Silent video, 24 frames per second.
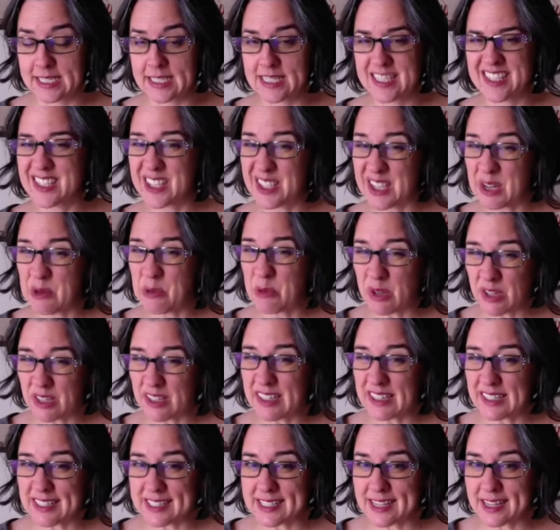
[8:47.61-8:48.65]
So they were a
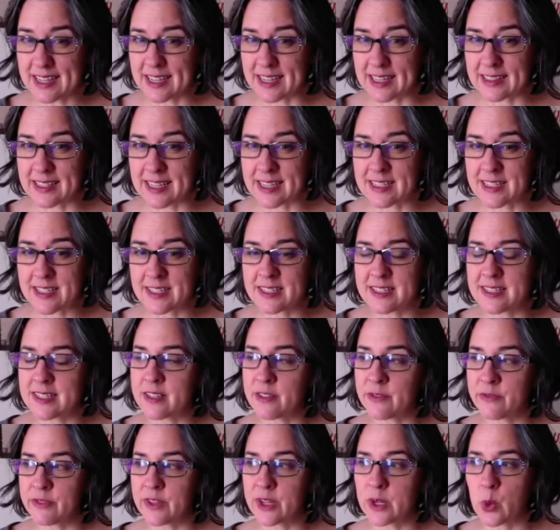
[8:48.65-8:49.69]
little tight. They just
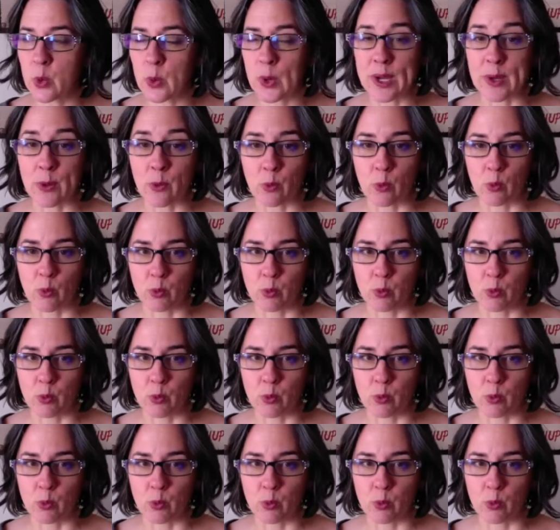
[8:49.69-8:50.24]
didn't fit quite